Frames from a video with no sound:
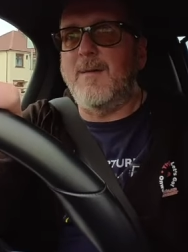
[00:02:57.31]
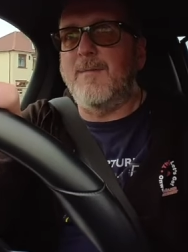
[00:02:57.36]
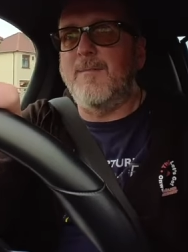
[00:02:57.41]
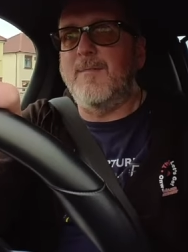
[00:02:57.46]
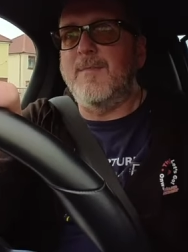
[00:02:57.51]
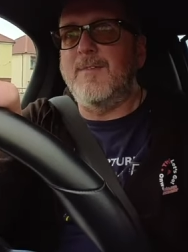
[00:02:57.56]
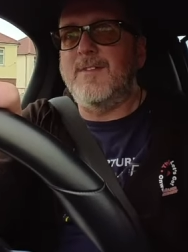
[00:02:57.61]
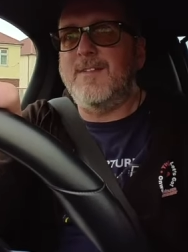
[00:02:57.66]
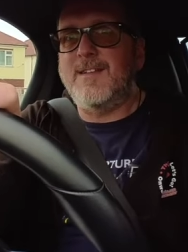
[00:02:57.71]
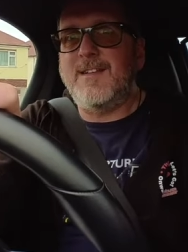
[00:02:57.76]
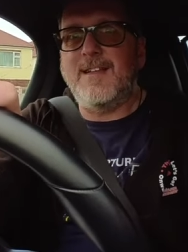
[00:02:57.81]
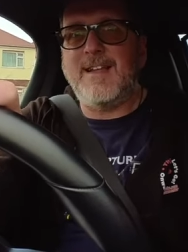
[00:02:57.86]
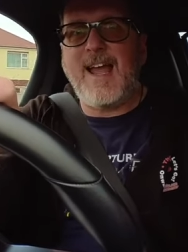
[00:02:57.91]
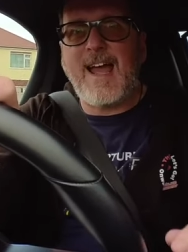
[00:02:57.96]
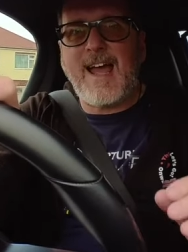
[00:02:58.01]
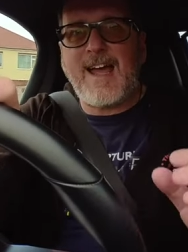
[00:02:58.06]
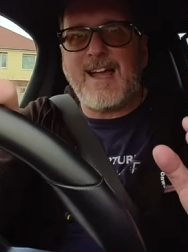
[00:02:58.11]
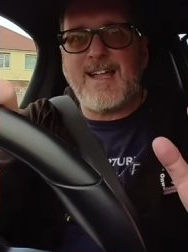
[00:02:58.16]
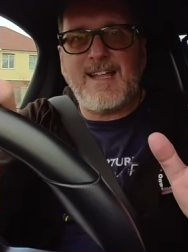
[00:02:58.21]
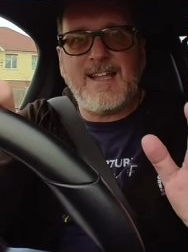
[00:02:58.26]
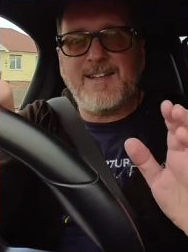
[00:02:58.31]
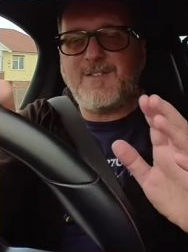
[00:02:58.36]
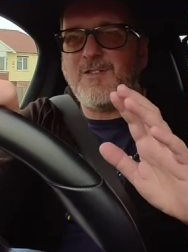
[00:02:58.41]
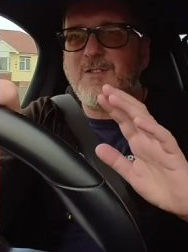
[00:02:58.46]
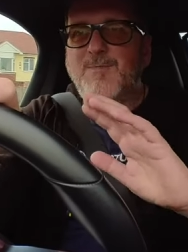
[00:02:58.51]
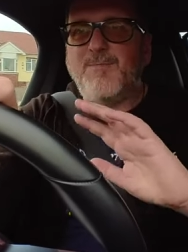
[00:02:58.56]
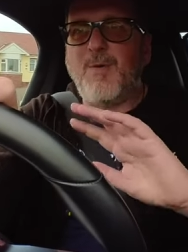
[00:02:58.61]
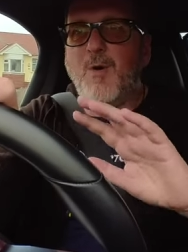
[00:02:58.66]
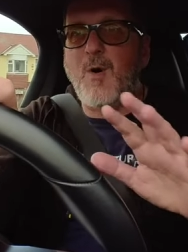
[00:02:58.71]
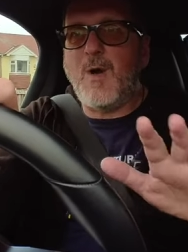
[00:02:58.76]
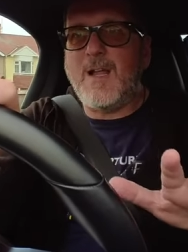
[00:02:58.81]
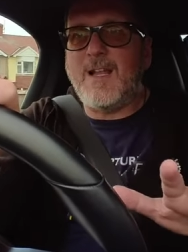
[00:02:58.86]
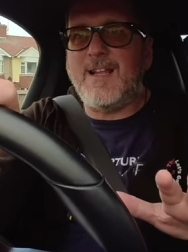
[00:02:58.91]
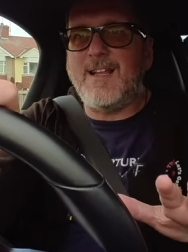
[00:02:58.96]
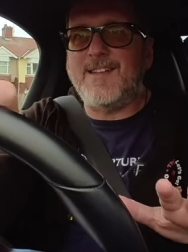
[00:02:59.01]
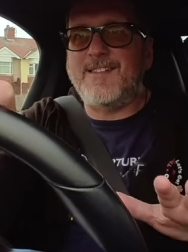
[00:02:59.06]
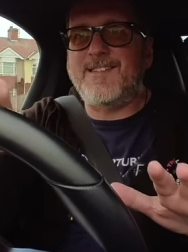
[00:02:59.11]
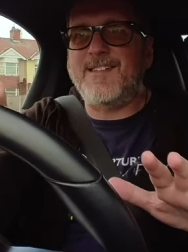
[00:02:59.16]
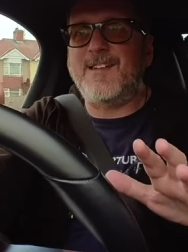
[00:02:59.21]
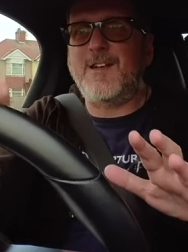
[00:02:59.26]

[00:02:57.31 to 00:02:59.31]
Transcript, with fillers: um, yeah it's just pointless